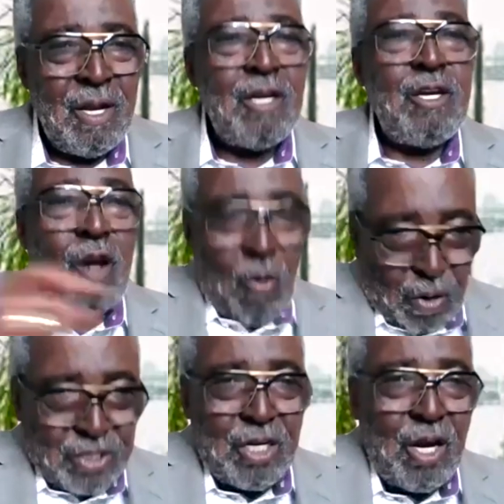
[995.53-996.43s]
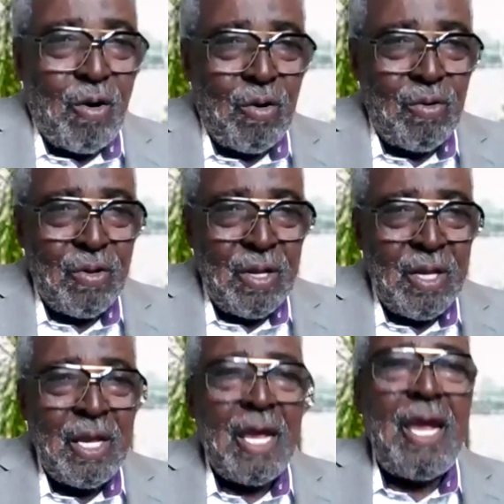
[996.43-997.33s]
Know what you know,
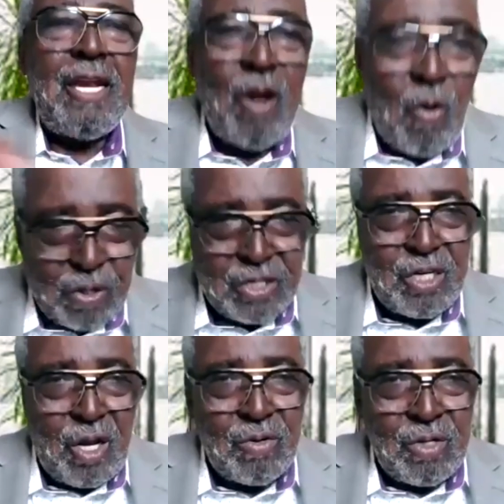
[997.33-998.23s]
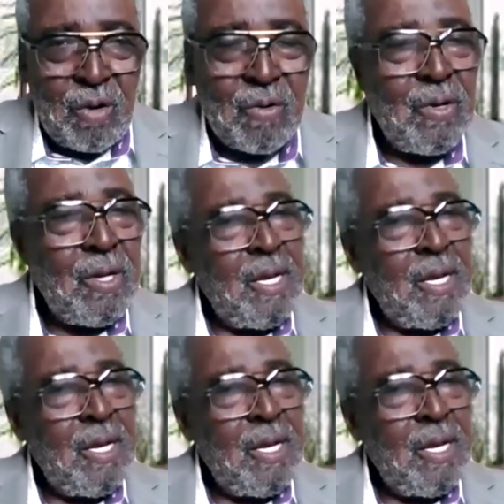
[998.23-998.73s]
and know what you don't know.